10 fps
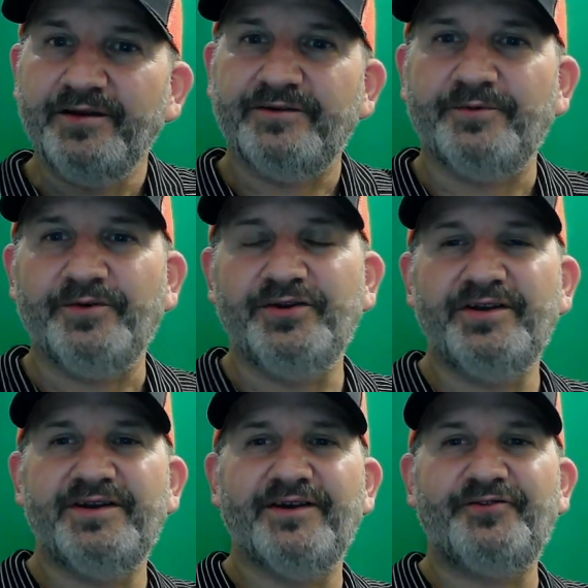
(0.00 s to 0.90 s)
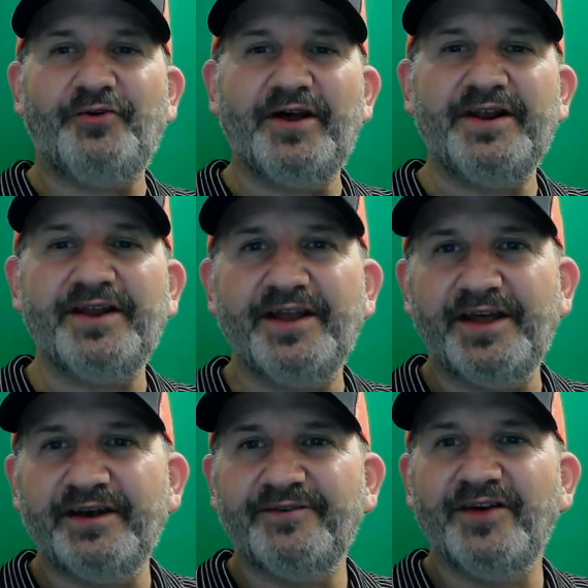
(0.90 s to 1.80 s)
So you need to have training
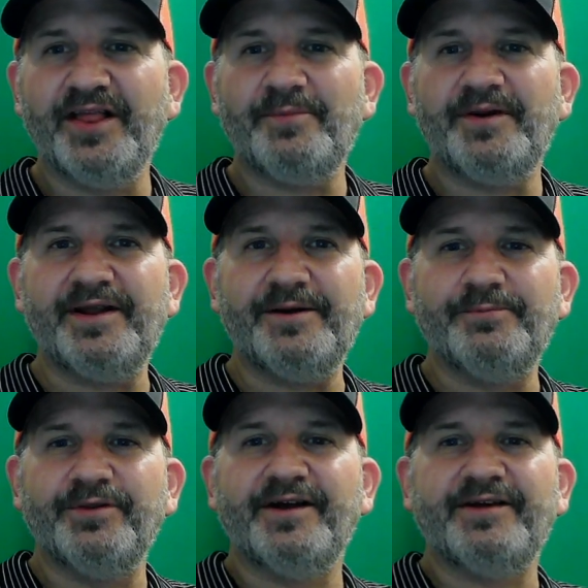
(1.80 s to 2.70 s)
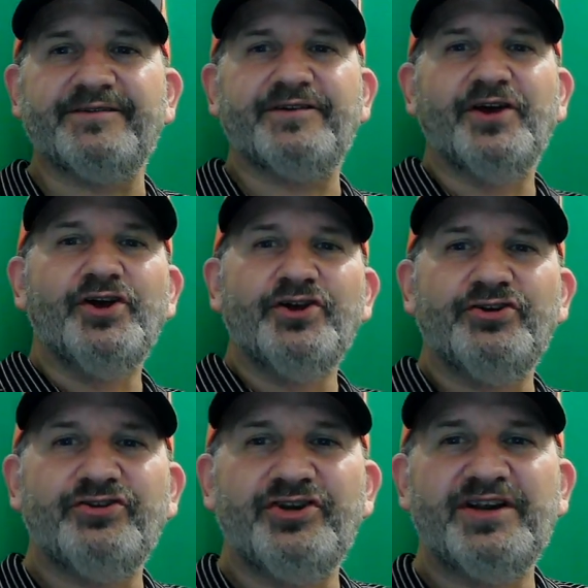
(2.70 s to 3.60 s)
and development in place.
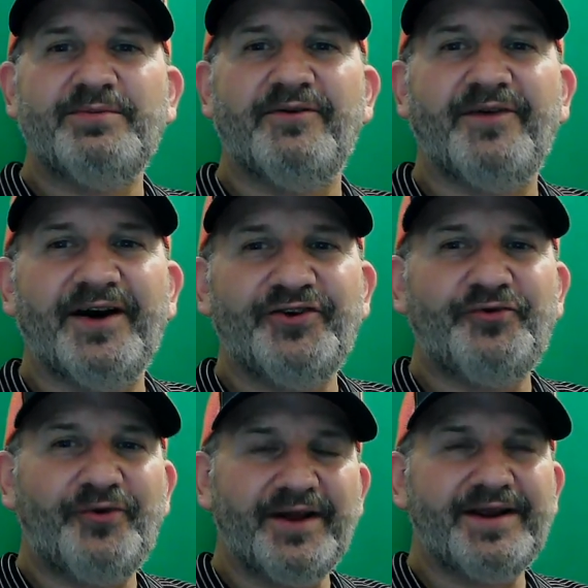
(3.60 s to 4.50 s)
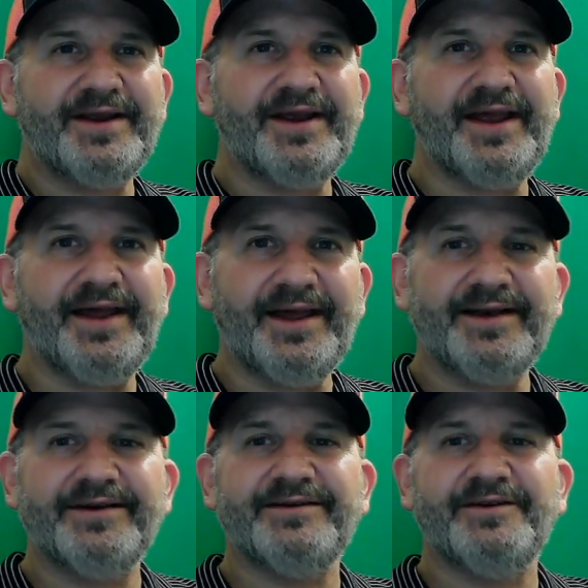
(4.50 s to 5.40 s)
You need to provide training
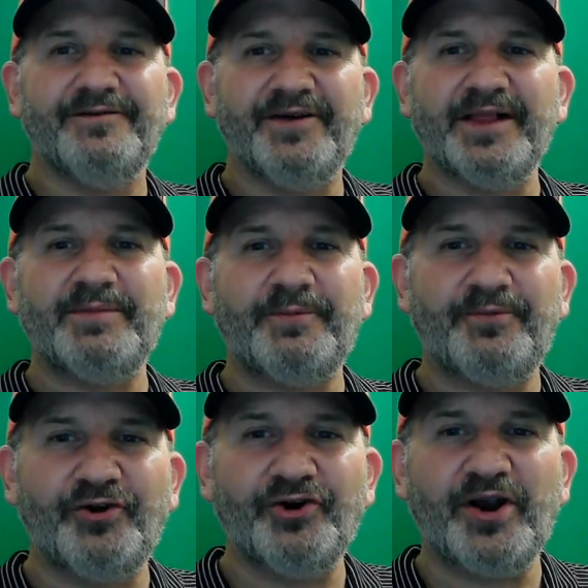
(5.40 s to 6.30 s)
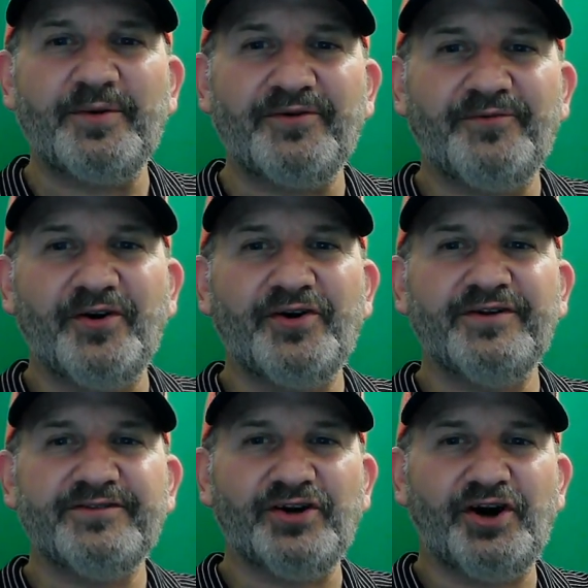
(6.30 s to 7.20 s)
and development programs
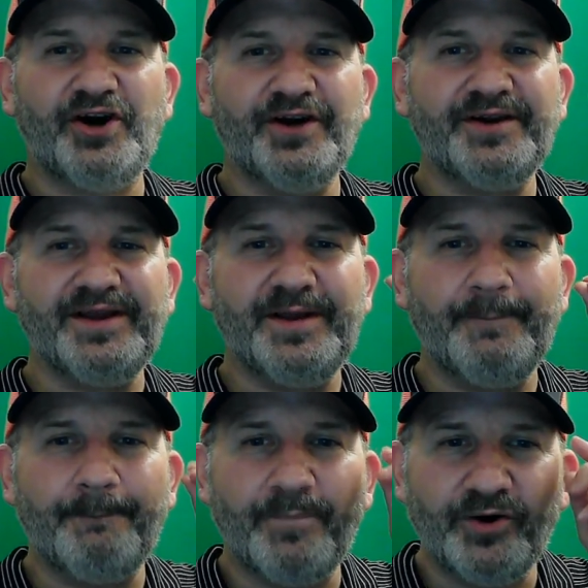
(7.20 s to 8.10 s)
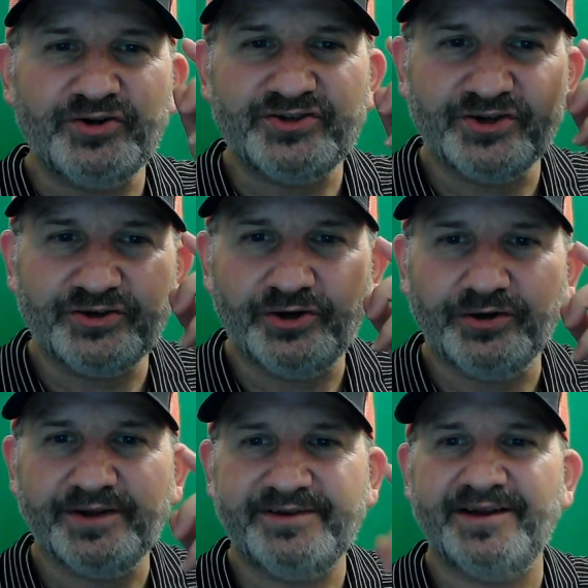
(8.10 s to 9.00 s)
focused on
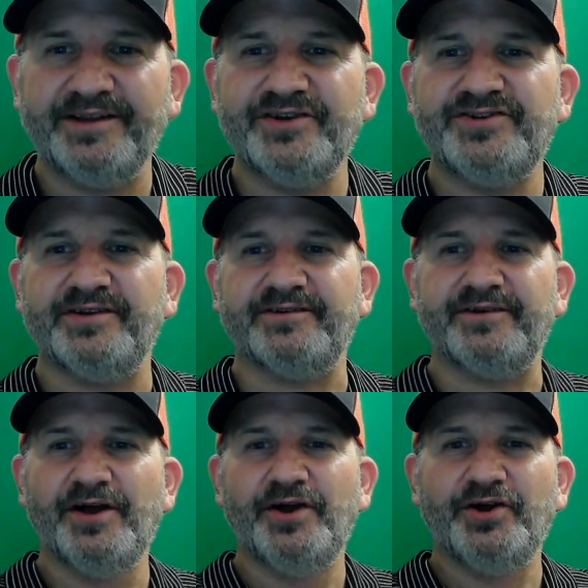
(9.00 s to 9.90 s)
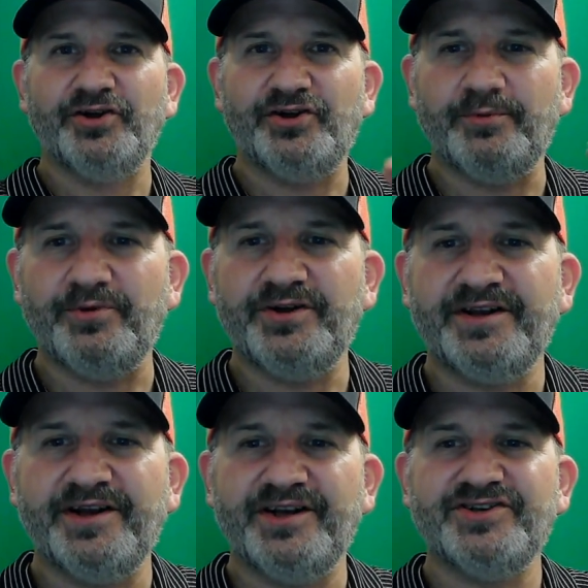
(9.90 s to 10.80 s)
emotional intelligence,
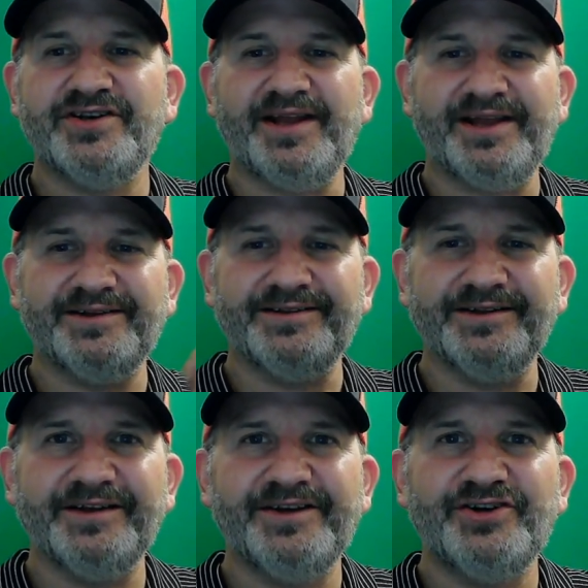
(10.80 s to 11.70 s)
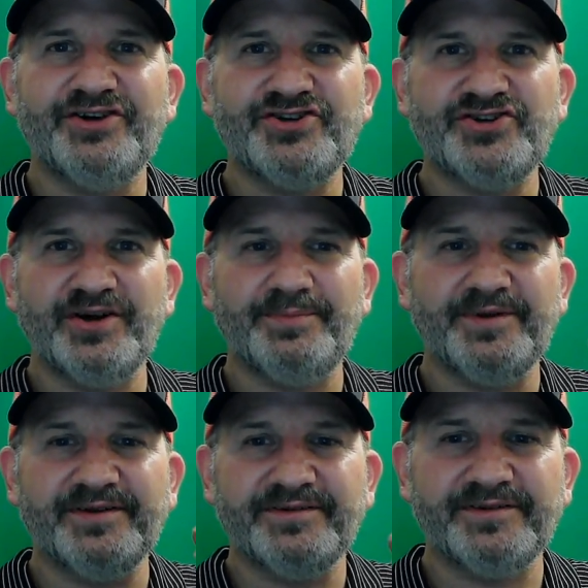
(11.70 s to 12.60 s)
communication, and leadership
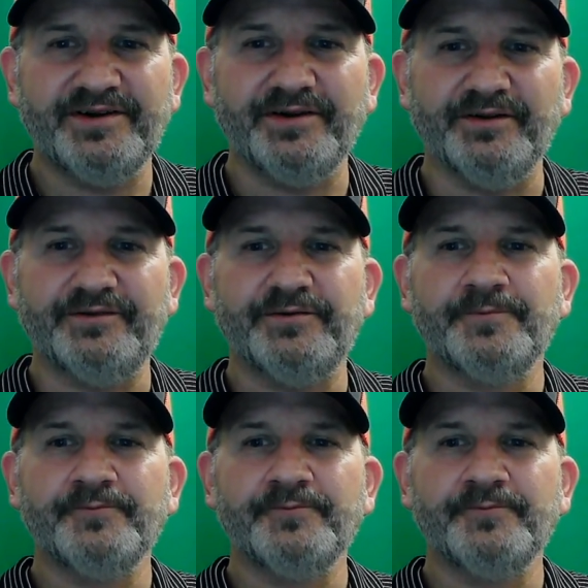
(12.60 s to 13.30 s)
skills.